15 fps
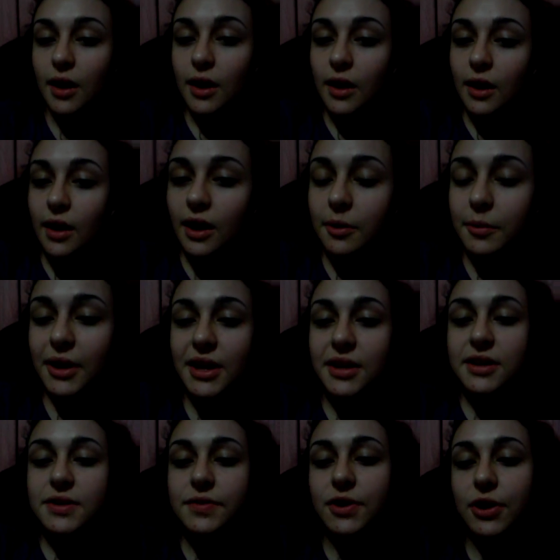I'm gonna end this
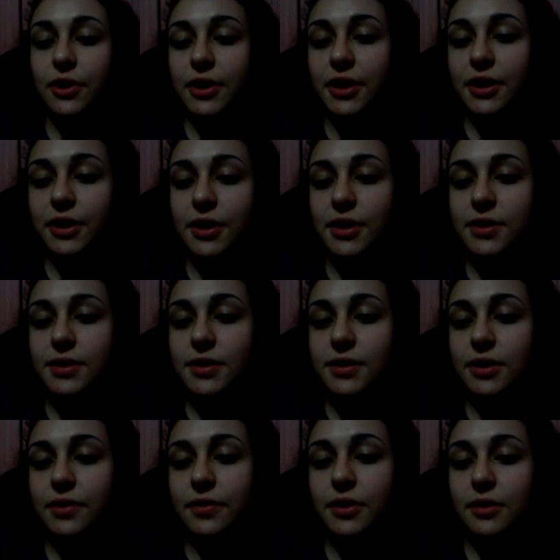video here because it's over.